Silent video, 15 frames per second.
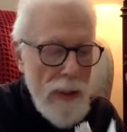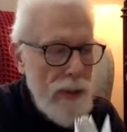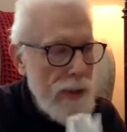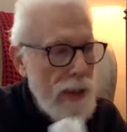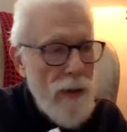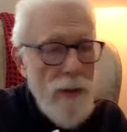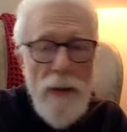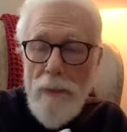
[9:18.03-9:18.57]

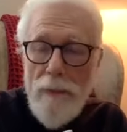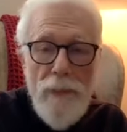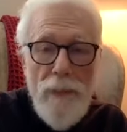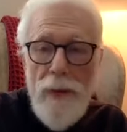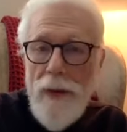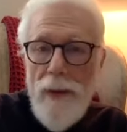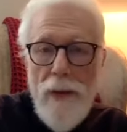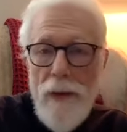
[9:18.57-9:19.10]
Now,
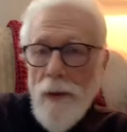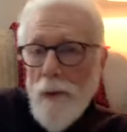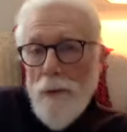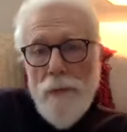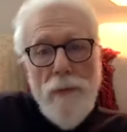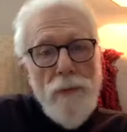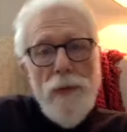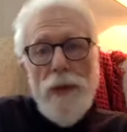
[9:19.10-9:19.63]
the
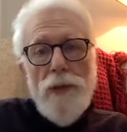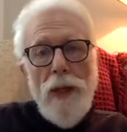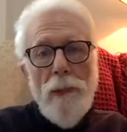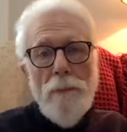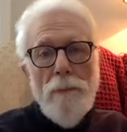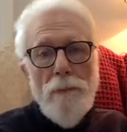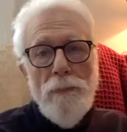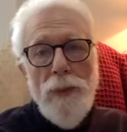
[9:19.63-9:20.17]
whole reason
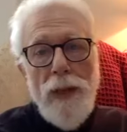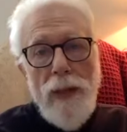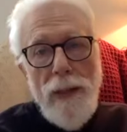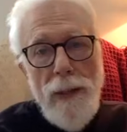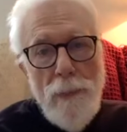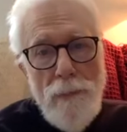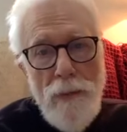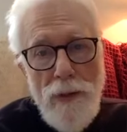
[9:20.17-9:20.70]
I'm bringing
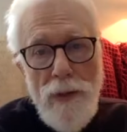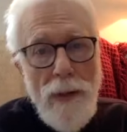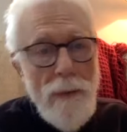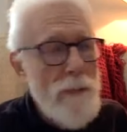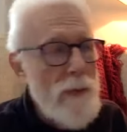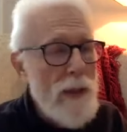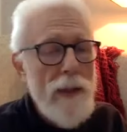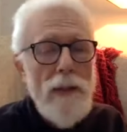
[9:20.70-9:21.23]
up the
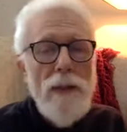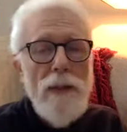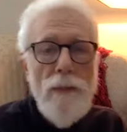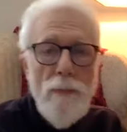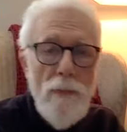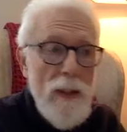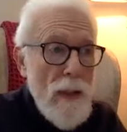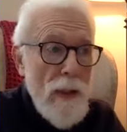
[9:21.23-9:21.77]
subject is
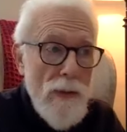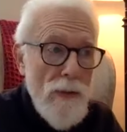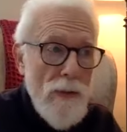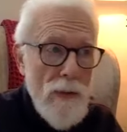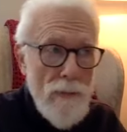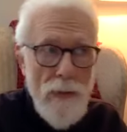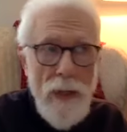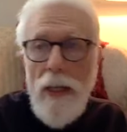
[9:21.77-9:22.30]
because